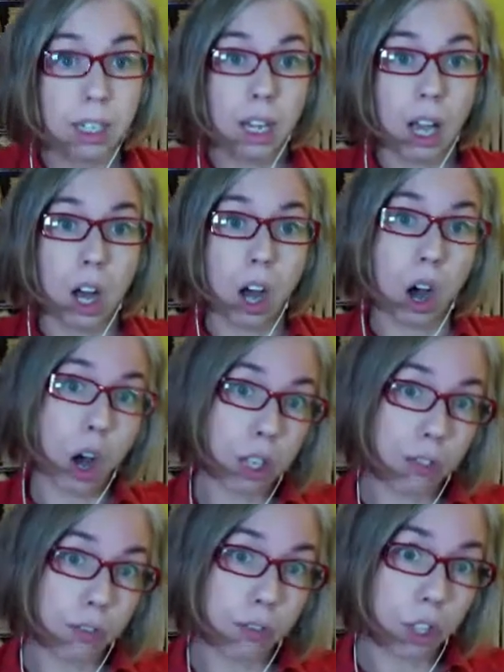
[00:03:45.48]
All
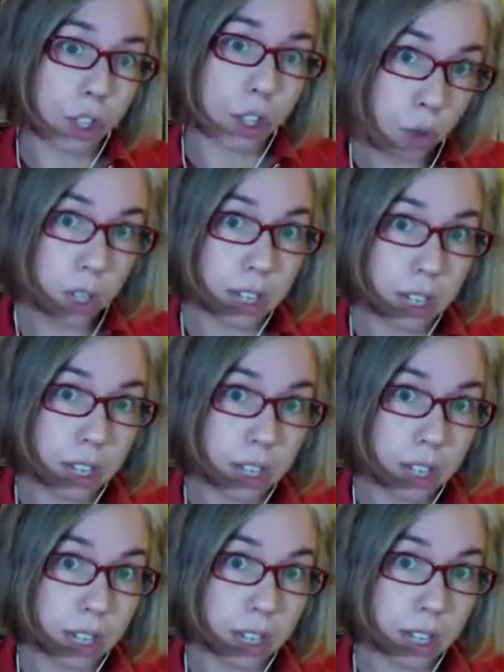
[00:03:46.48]
of
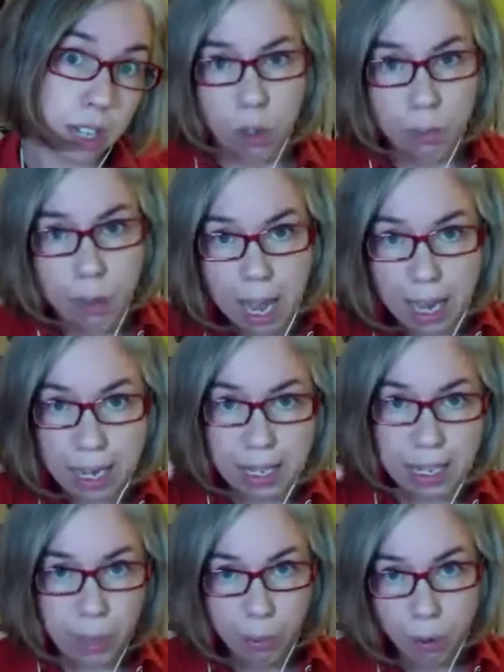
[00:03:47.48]
Tuesday, your mind
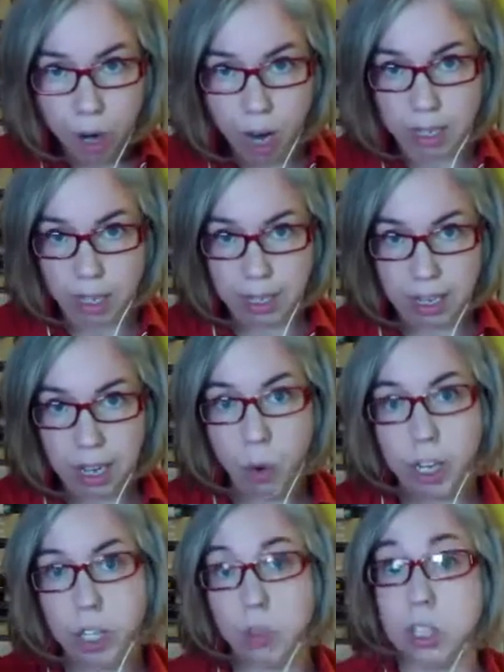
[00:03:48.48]
is processing
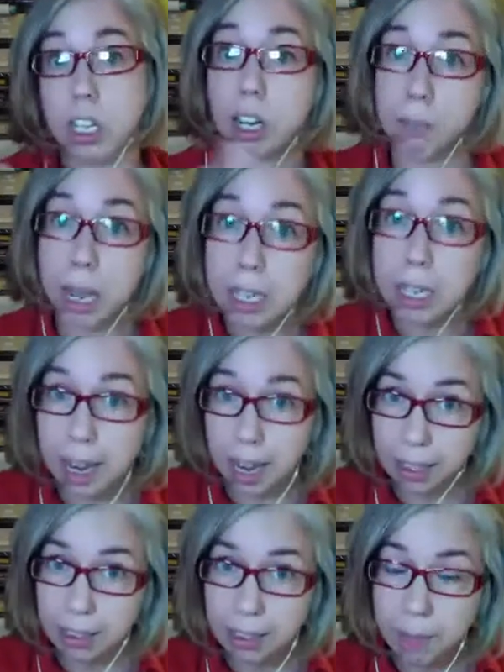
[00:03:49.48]
what you did on
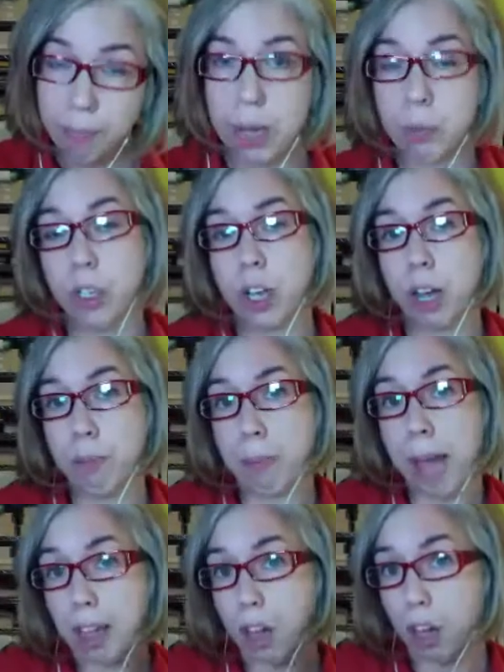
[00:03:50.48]
Monday. And when you come
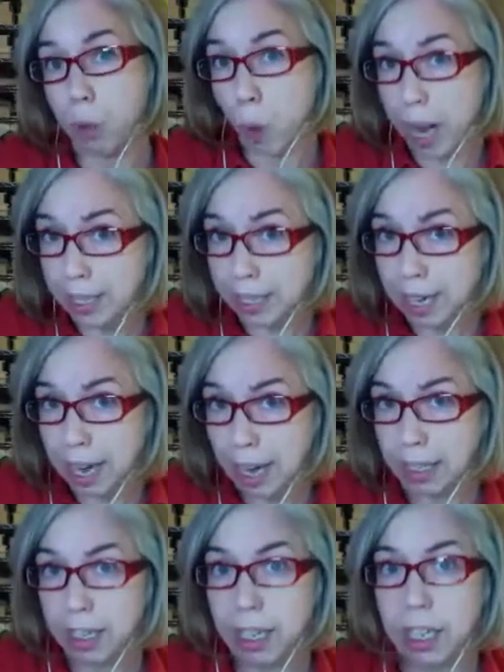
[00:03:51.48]
back on
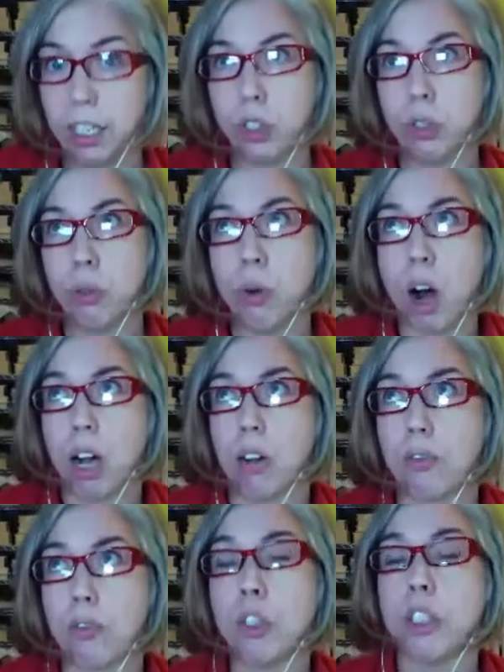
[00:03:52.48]
Wednesday, you are
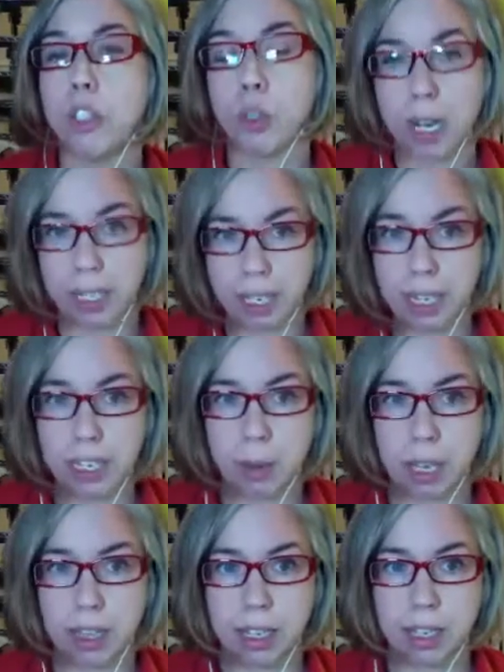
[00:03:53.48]
full of new ideas
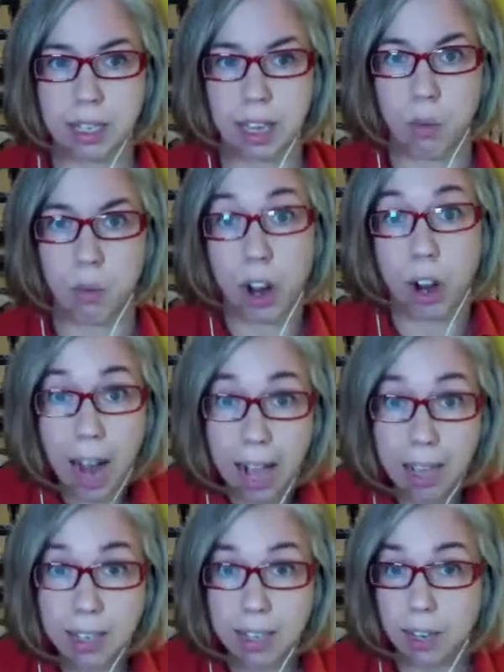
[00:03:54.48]
about this thing.
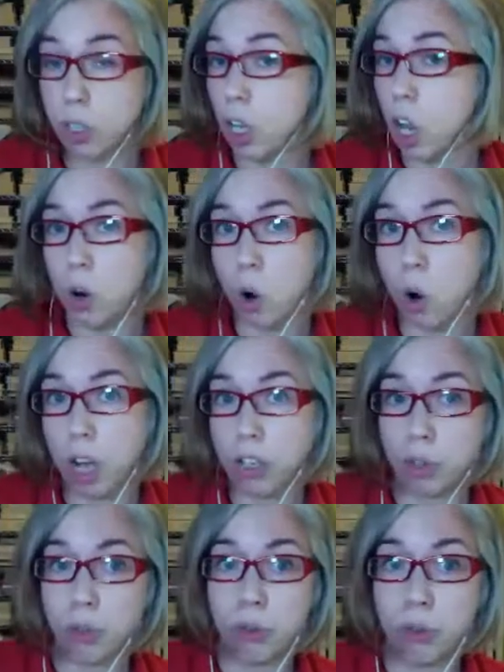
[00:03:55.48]
Whereas if you go on
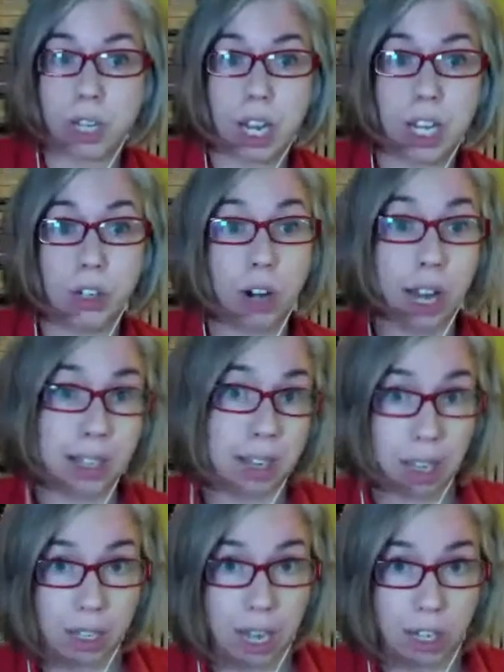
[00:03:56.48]
to, say, your essay
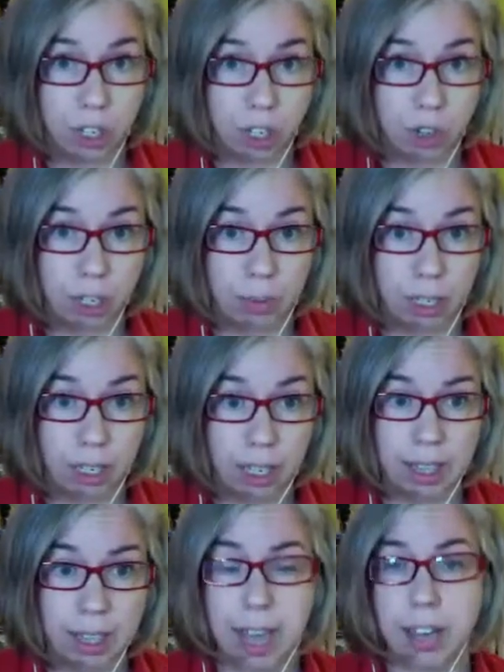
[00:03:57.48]
collection or something like
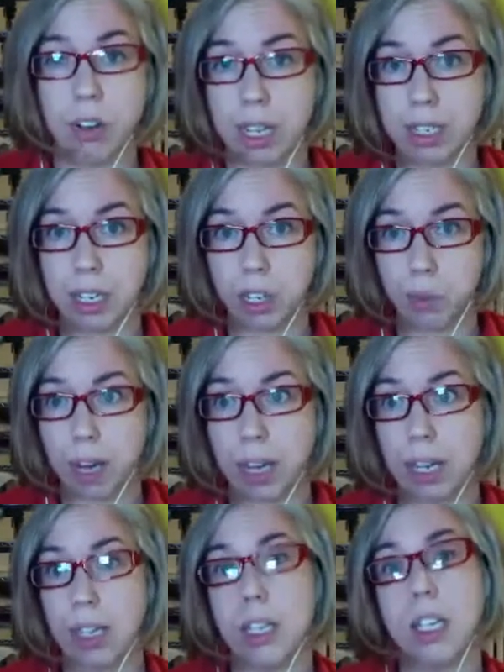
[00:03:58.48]
that, or an essay you're
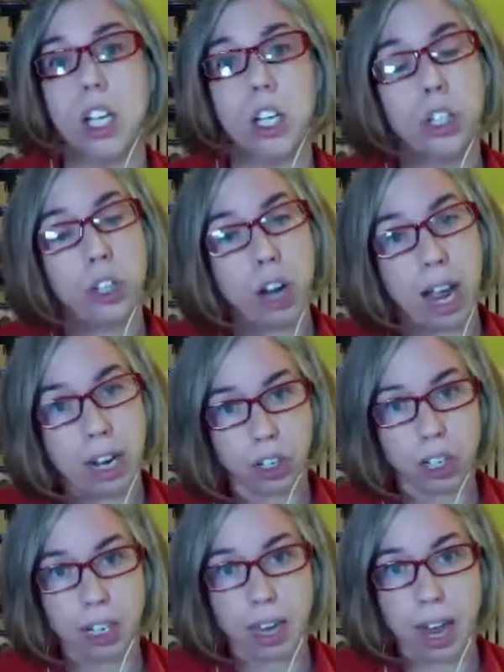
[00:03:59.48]
writing, you're actually
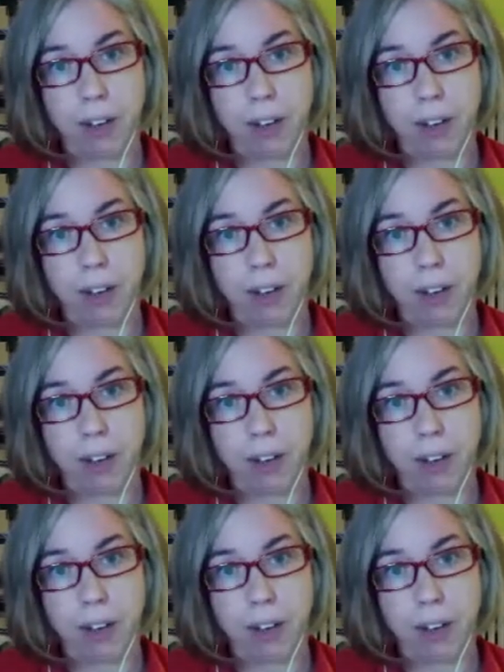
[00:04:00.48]
going to have to